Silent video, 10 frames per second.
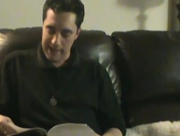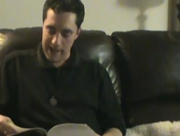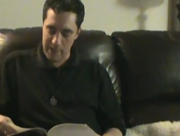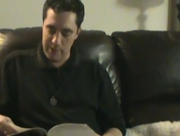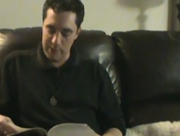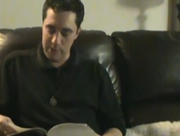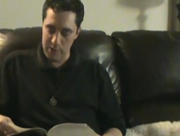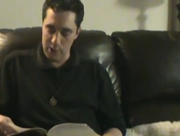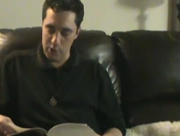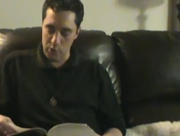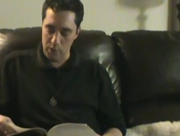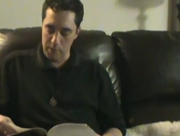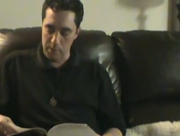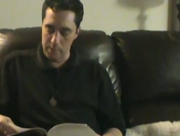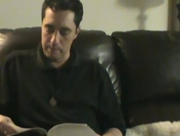and this is
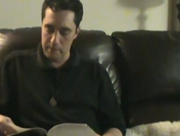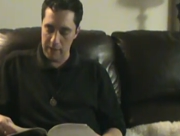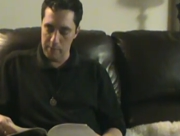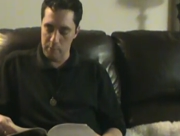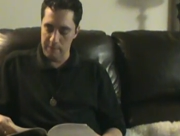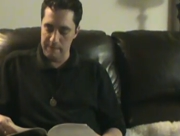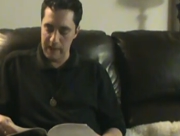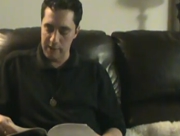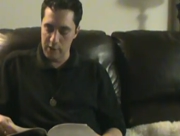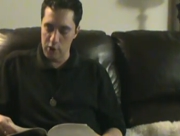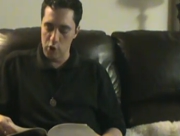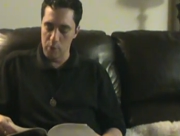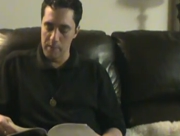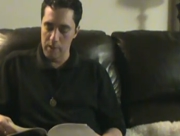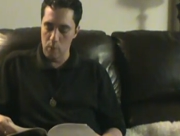controllable by the perfected
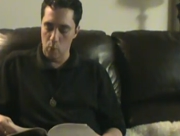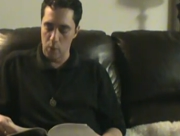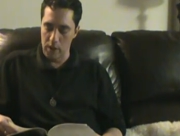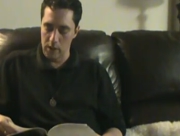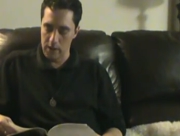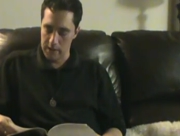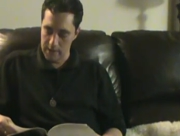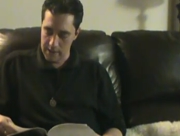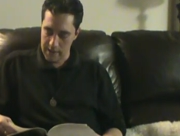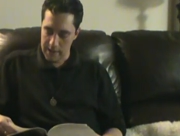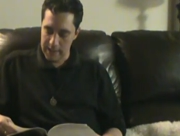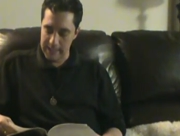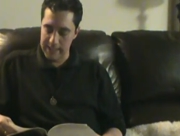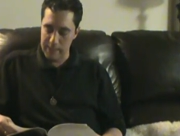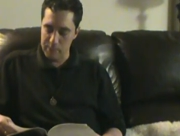human will.
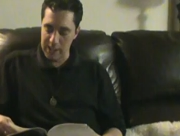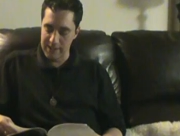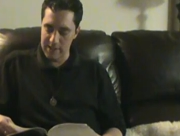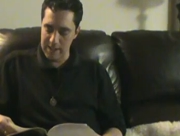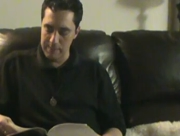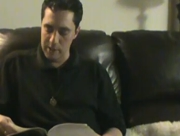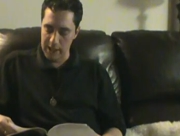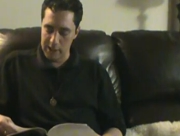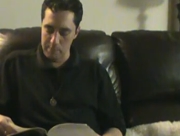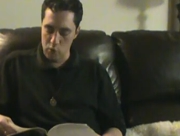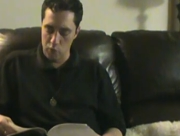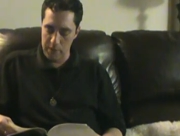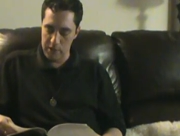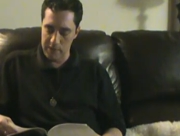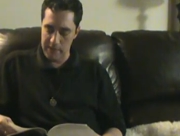The adept can stimulate the
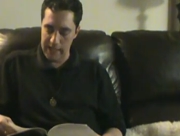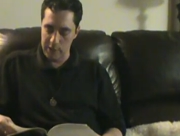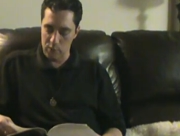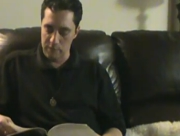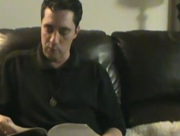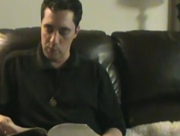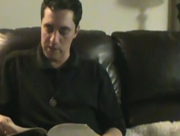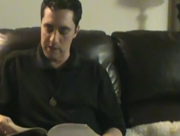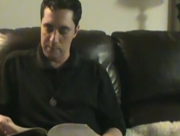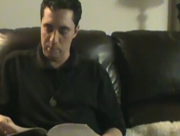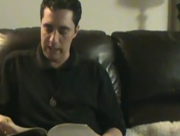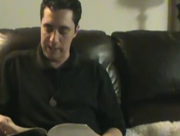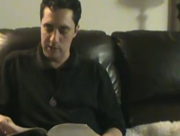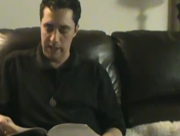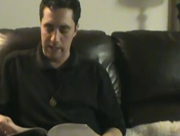movements of the natural forces in
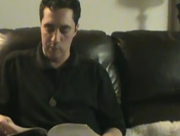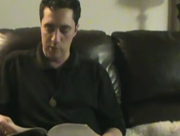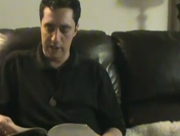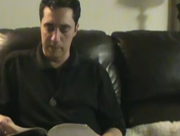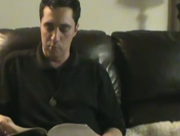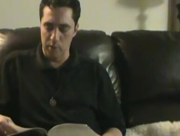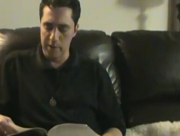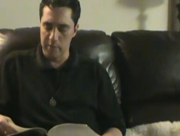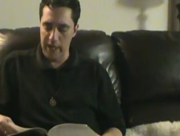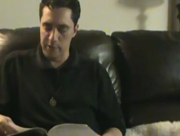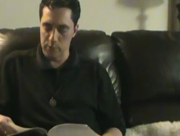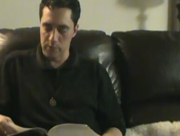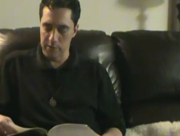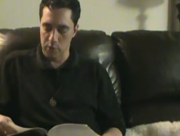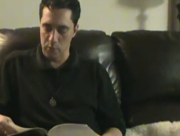plants and animals in a
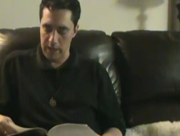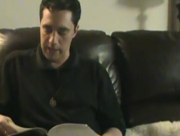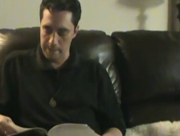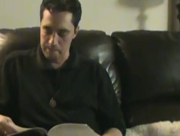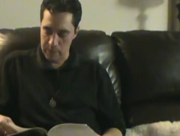preternatural degree.